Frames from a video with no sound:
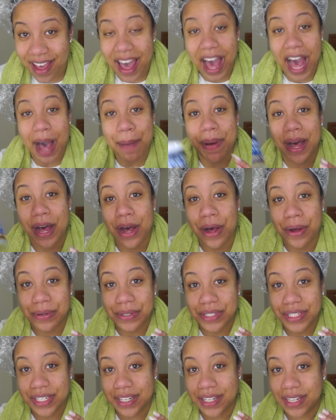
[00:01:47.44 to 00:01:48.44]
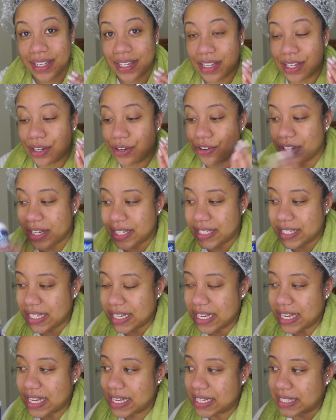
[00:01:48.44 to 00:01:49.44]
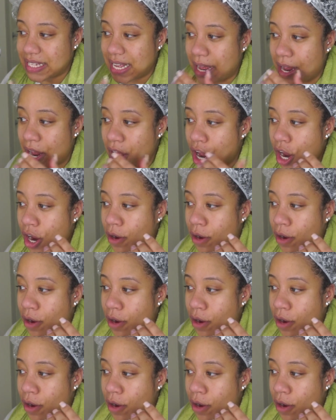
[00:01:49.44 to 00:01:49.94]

about greases and